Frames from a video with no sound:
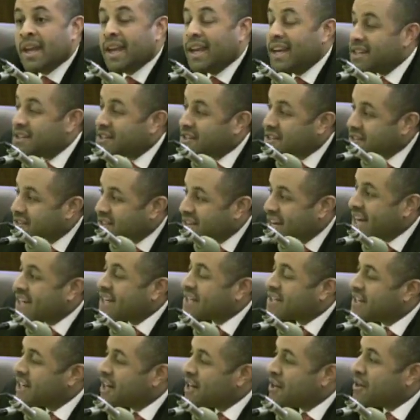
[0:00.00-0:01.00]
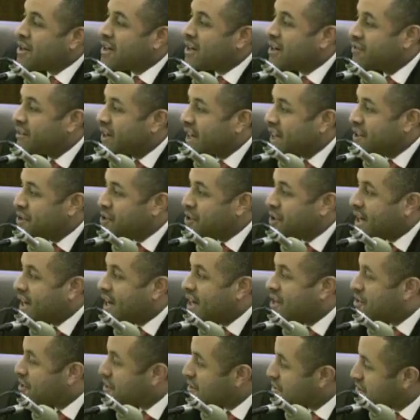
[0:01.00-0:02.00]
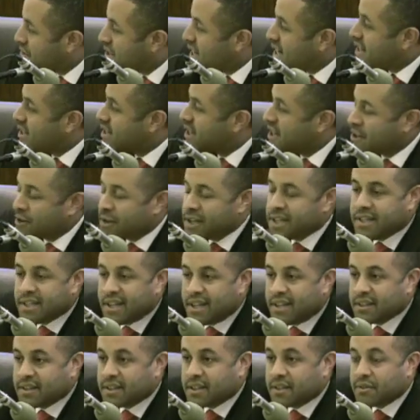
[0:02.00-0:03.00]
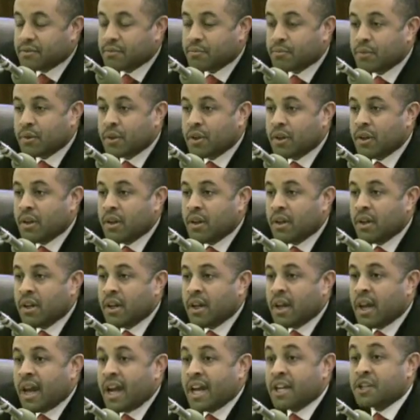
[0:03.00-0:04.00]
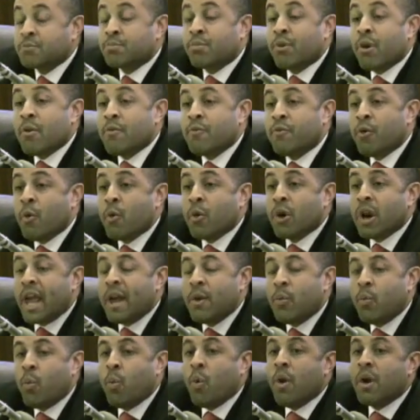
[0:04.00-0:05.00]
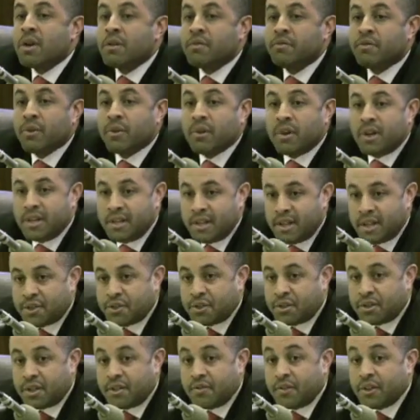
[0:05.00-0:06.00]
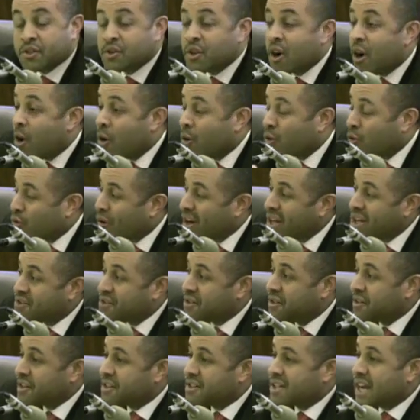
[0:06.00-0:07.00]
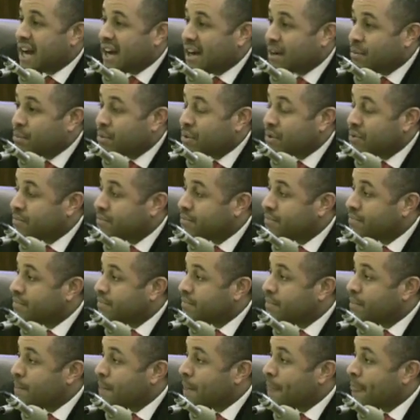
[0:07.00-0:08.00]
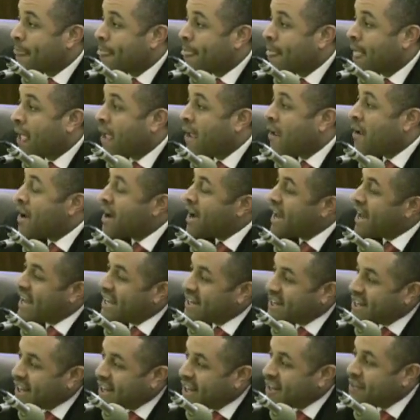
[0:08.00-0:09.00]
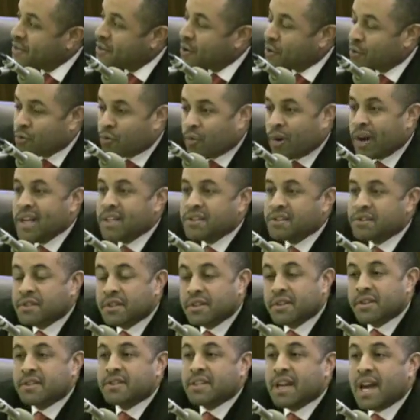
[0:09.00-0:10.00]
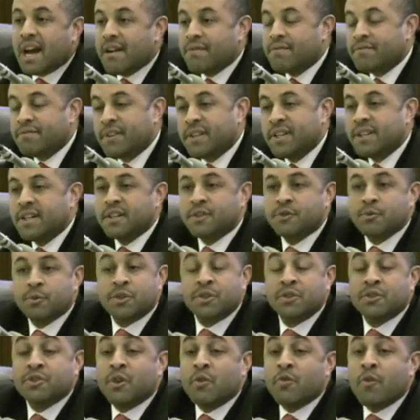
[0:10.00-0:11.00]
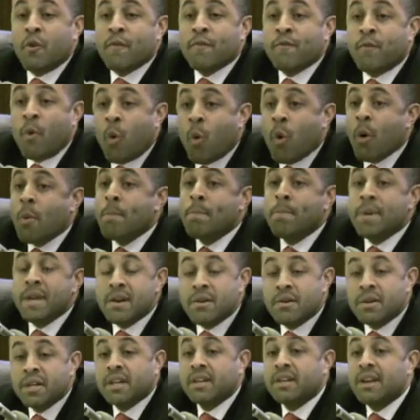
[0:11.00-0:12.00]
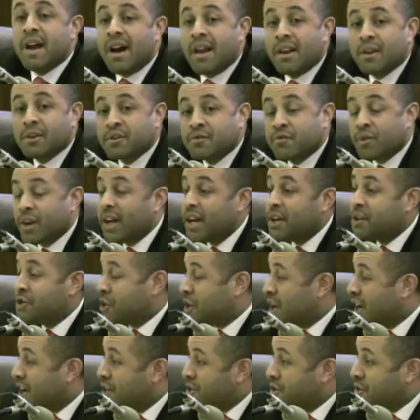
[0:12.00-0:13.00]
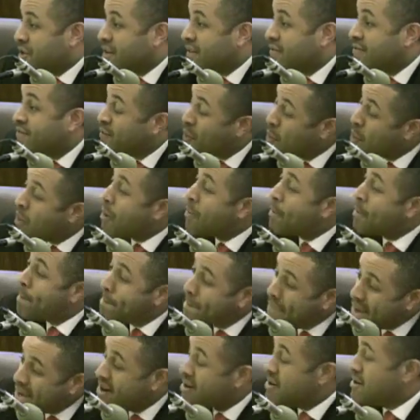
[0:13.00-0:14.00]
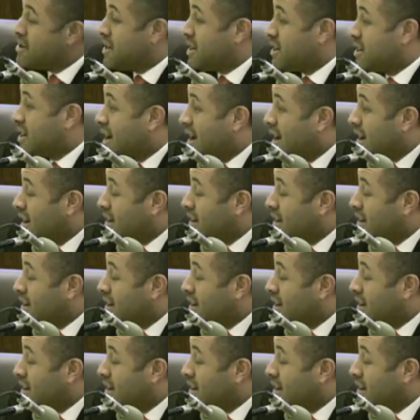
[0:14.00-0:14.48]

His Secretary of Education, Secretary Duncan, has brought forward a wonderful initiative. It's called Race to the Top. And in the Race to the Top funds, which is over $4 billion for education, $4 billion,